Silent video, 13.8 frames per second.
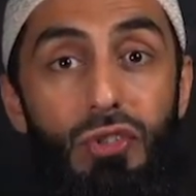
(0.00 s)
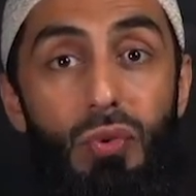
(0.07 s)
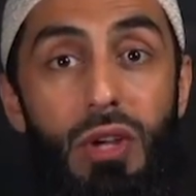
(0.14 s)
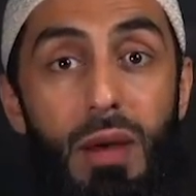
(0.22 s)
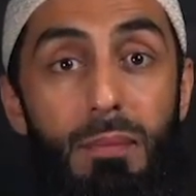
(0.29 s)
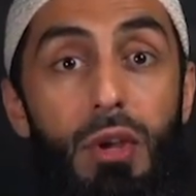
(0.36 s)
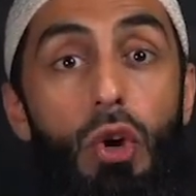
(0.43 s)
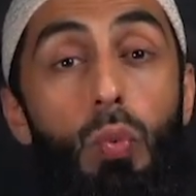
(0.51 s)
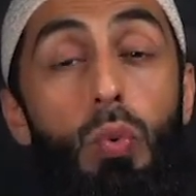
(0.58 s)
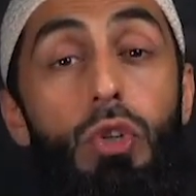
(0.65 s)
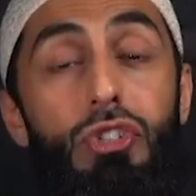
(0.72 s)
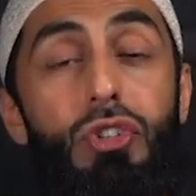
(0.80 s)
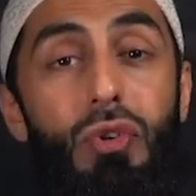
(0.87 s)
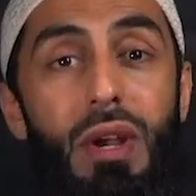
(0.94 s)
to come. We
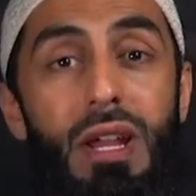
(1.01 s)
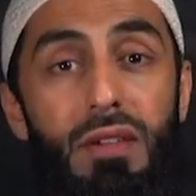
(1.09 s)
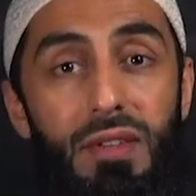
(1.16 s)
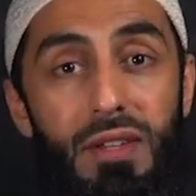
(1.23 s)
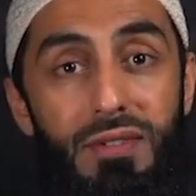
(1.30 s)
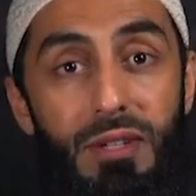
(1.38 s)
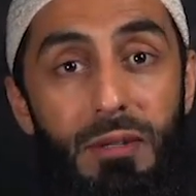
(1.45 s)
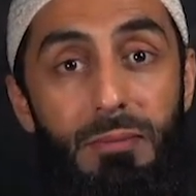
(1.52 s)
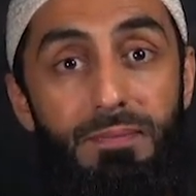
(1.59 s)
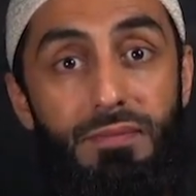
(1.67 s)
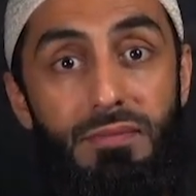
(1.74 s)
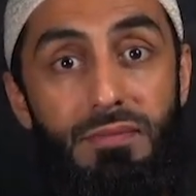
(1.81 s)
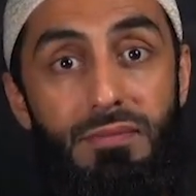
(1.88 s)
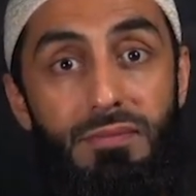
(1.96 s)
should crave this.
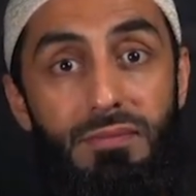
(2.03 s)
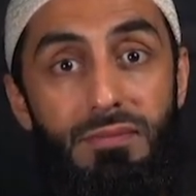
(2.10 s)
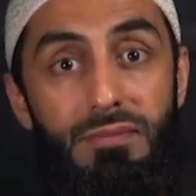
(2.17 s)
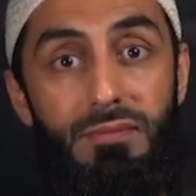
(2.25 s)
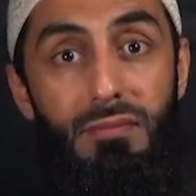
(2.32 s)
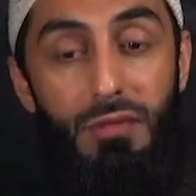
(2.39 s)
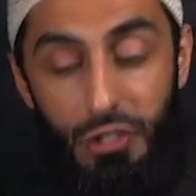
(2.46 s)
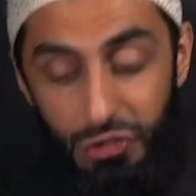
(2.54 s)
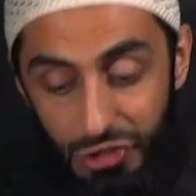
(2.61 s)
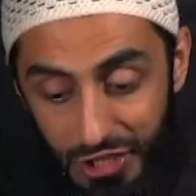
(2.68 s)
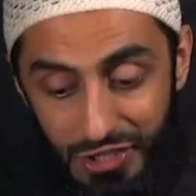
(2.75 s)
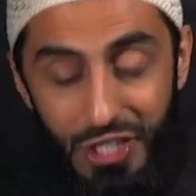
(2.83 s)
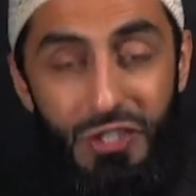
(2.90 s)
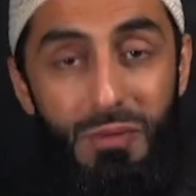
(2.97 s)

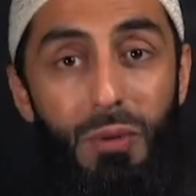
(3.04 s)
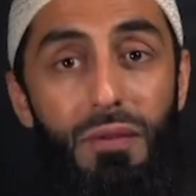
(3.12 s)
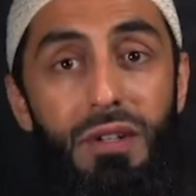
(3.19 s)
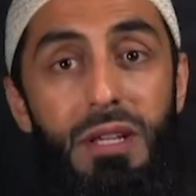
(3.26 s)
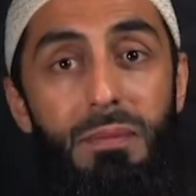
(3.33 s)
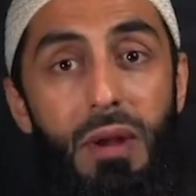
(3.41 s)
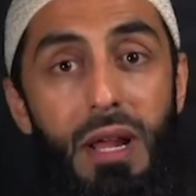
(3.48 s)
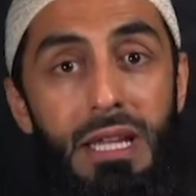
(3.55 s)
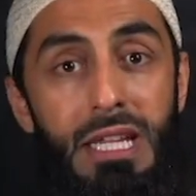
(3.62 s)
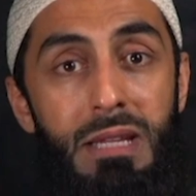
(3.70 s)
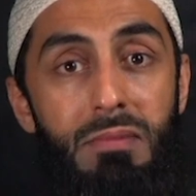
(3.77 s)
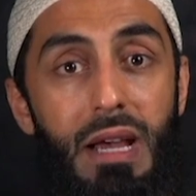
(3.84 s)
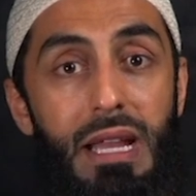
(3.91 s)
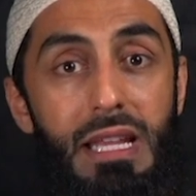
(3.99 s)
Just as Prophet
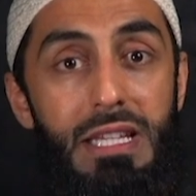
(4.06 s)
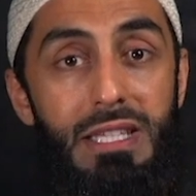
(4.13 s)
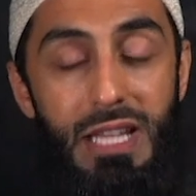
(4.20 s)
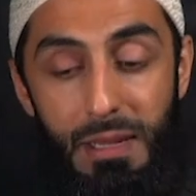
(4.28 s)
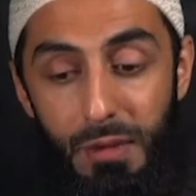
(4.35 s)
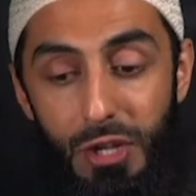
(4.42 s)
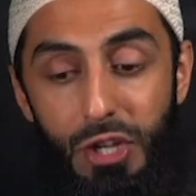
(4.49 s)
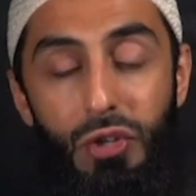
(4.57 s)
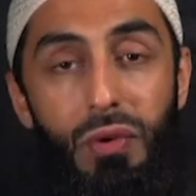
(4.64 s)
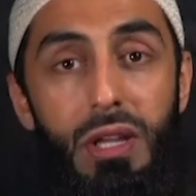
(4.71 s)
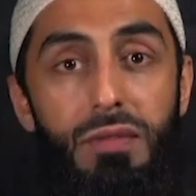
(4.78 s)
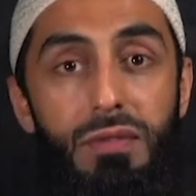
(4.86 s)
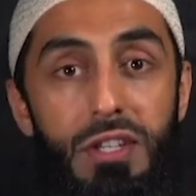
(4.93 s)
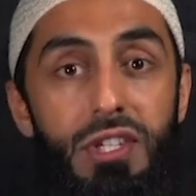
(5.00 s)
Ibrahim alayhi salam
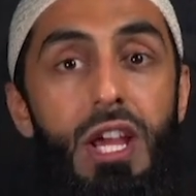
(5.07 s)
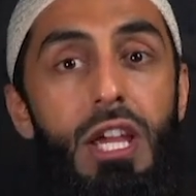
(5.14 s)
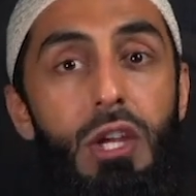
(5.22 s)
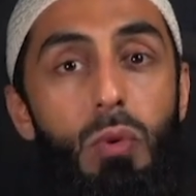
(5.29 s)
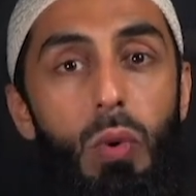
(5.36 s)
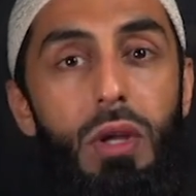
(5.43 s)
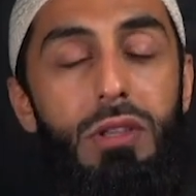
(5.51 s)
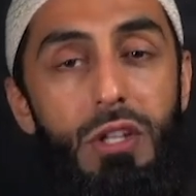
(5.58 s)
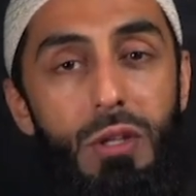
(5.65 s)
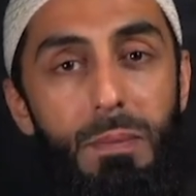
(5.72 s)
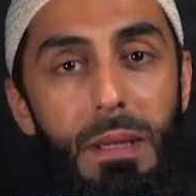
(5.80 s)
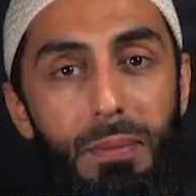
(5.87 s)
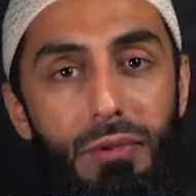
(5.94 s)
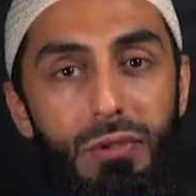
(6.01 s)
craved this. He wanted
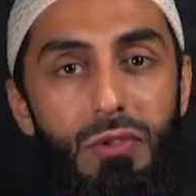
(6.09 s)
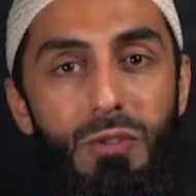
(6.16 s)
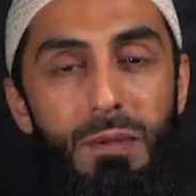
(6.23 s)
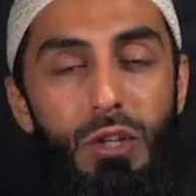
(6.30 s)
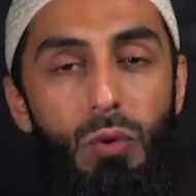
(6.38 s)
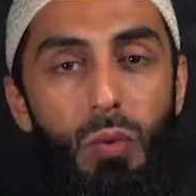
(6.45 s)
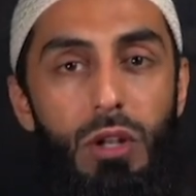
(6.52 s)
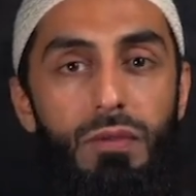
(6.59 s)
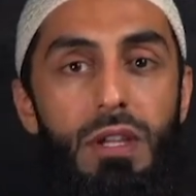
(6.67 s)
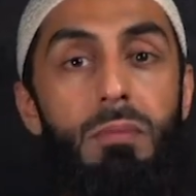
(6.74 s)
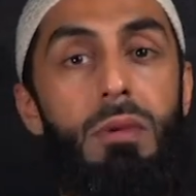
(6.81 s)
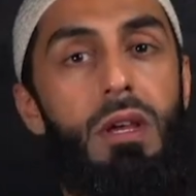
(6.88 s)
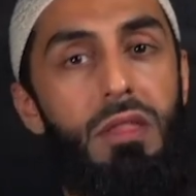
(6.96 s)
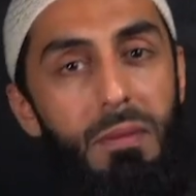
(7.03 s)
people to speak well of
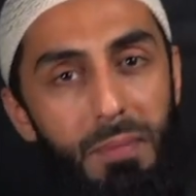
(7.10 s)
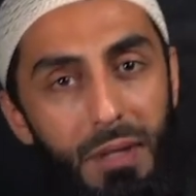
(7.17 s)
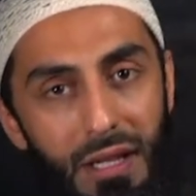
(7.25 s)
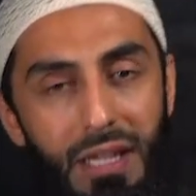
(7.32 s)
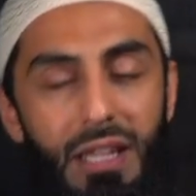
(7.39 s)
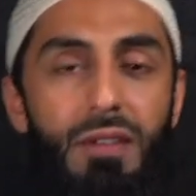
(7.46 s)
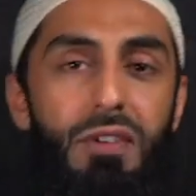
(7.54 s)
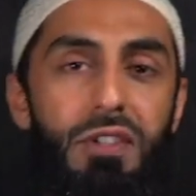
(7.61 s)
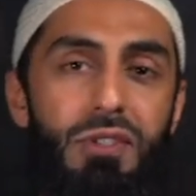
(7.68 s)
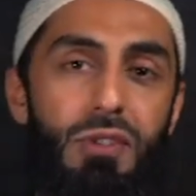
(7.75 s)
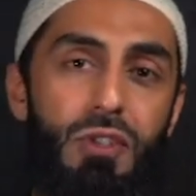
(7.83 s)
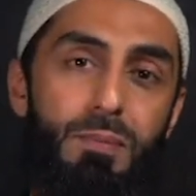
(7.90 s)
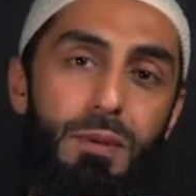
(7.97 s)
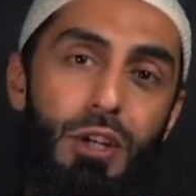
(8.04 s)
him. The believers
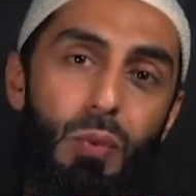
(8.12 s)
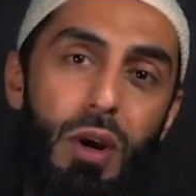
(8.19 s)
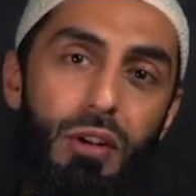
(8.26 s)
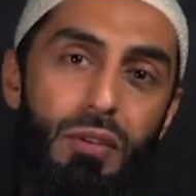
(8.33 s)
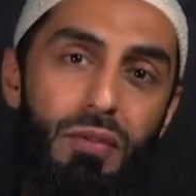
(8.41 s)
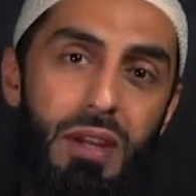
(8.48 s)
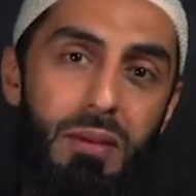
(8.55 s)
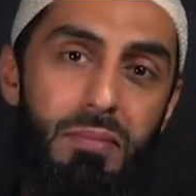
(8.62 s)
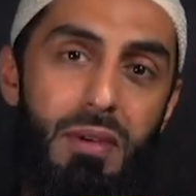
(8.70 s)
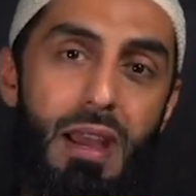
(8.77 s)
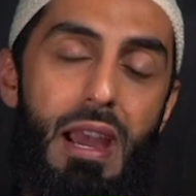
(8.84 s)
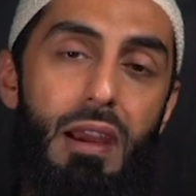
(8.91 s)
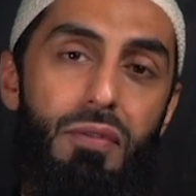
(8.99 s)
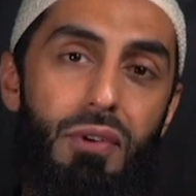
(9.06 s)
to speak well of him
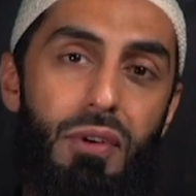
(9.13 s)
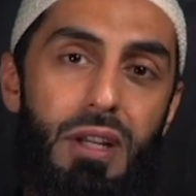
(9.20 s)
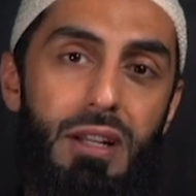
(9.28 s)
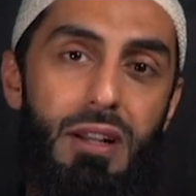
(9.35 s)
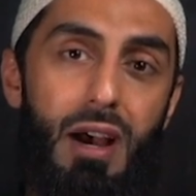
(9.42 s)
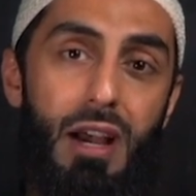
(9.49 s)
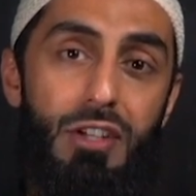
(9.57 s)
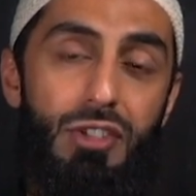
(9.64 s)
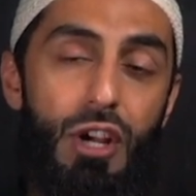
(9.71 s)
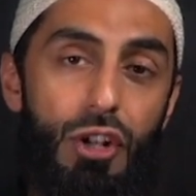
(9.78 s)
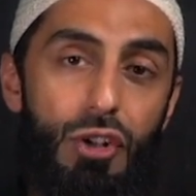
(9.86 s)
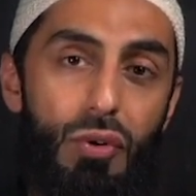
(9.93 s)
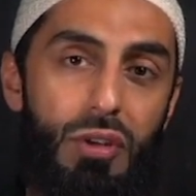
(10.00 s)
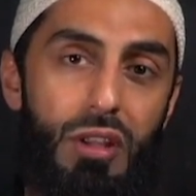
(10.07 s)
after he dies.
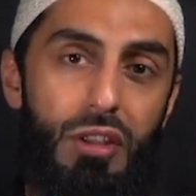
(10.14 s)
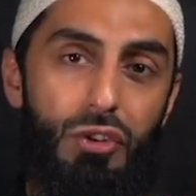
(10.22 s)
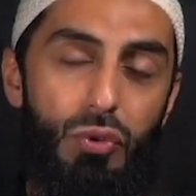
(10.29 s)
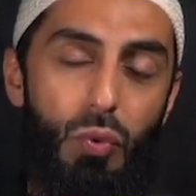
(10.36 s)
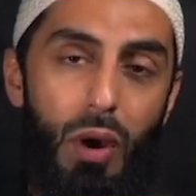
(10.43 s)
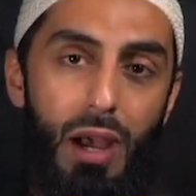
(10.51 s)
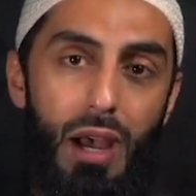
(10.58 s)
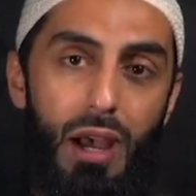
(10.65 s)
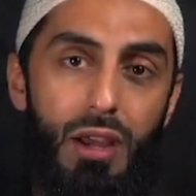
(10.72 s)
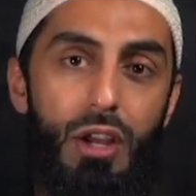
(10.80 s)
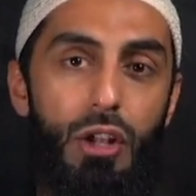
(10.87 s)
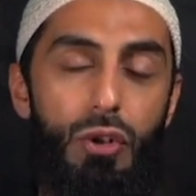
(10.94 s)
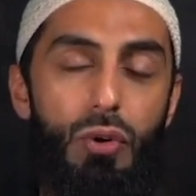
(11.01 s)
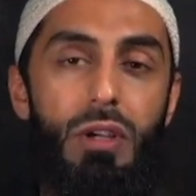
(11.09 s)
Look at the dua.
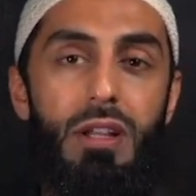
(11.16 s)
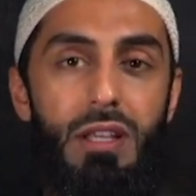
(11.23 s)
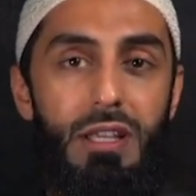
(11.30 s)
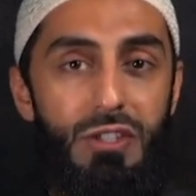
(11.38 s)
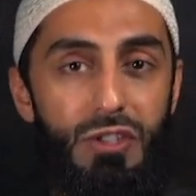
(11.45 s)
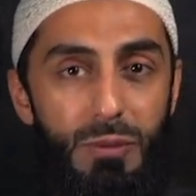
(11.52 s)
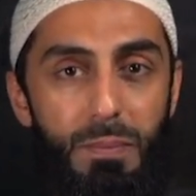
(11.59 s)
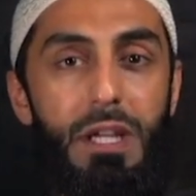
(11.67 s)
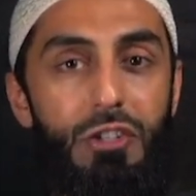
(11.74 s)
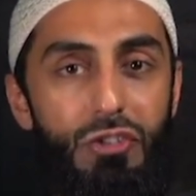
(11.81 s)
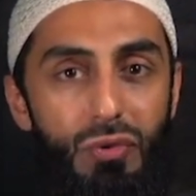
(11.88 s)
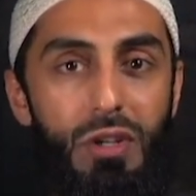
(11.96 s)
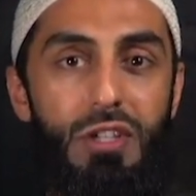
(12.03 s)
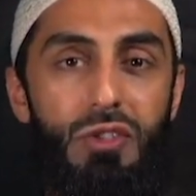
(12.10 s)
Look at his
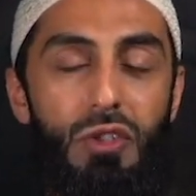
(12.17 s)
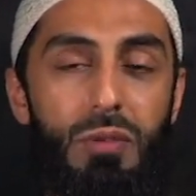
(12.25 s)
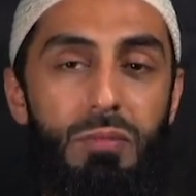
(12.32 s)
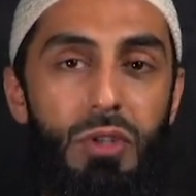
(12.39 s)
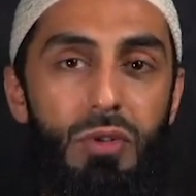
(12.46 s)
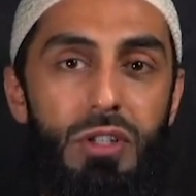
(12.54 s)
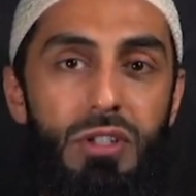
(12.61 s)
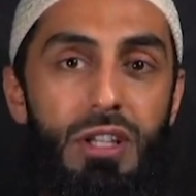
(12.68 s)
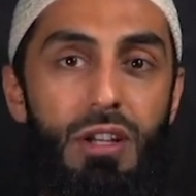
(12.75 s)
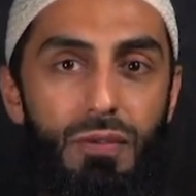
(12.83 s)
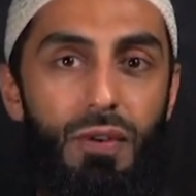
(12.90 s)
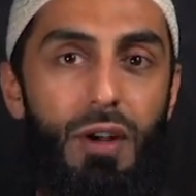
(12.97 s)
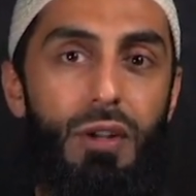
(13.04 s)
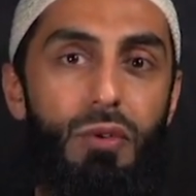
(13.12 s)
speech to his community
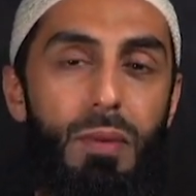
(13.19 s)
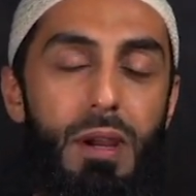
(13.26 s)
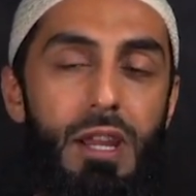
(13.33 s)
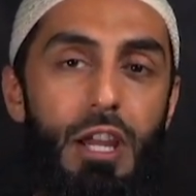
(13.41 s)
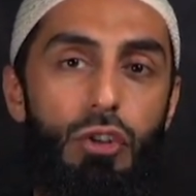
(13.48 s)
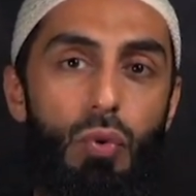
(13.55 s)
followed by a